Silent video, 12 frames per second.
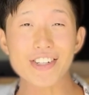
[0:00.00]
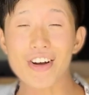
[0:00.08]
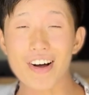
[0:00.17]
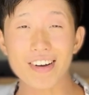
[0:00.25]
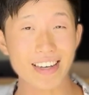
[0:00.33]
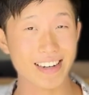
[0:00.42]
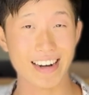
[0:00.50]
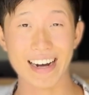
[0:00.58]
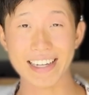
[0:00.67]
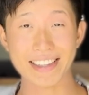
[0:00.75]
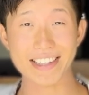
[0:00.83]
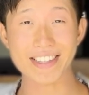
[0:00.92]
talk and
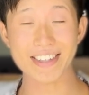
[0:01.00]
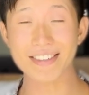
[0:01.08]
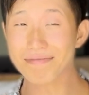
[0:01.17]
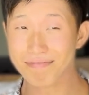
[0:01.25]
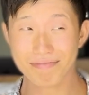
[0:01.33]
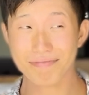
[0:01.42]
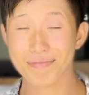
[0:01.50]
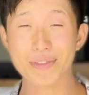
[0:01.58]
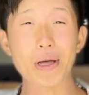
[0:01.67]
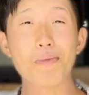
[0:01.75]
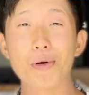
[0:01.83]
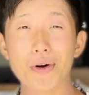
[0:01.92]
I listen,
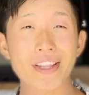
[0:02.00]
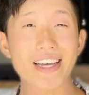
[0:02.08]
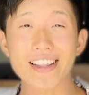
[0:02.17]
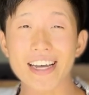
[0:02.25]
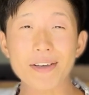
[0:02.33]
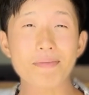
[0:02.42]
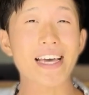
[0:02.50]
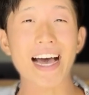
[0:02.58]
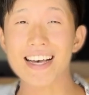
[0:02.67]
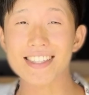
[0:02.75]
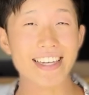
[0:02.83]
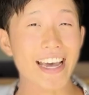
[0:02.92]
the more they like me
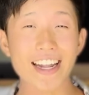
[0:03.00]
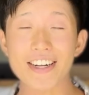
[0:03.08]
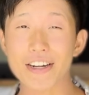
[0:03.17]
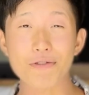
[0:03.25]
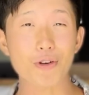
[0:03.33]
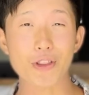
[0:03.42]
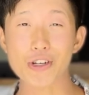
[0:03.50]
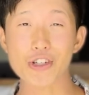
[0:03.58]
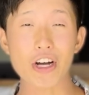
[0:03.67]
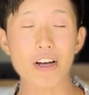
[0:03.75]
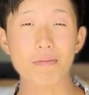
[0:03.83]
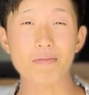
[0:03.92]
as a candidate for their
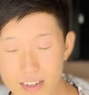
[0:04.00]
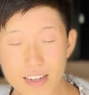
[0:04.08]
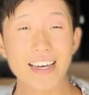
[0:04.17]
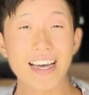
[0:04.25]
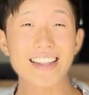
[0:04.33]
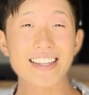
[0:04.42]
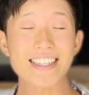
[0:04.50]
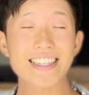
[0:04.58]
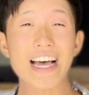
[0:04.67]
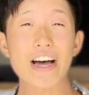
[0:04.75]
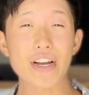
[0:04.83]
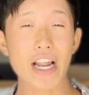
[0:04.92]
job. And this is
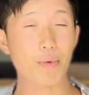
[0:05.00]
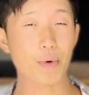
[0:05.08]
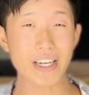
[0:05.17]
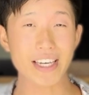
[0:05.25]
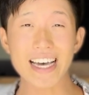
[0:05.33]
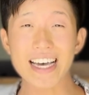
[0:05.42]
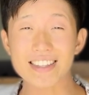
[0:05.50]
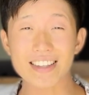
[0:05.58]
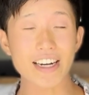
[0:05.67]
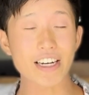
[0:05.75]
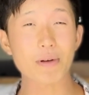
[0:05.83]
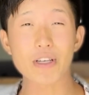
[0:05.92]
how networking has
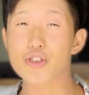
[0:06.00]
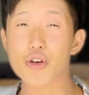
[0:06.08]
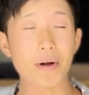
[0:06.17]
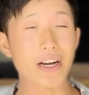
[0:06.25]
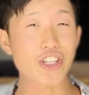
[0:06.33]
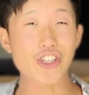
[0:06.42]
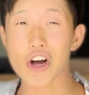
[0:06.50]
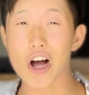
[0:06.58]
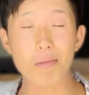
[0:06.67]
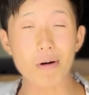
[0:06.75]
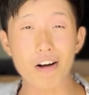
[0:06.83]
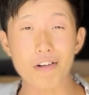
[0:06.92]
landed me so many
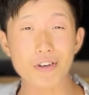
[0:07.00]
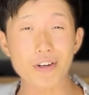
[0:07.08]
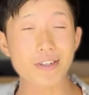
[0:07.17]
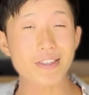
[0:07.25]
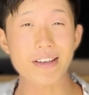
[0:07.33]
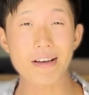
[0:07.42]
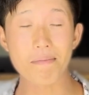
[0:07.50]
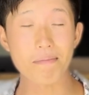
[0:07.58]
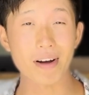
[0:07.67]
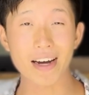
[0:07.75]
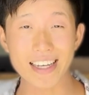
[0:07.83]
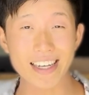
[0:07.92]
job offers,
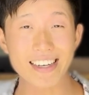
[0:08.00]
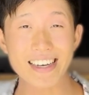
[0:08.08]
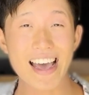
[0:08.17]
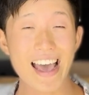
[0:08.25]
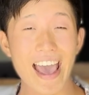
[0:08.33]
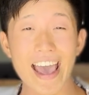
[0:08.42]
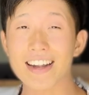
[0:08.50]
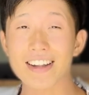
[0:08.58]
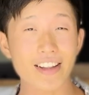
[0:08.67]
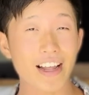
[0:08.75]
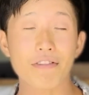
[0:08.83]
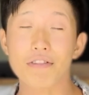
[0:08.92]
money,
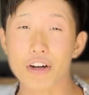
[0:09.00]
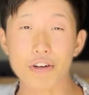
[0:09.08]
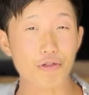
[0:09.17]
and lifelong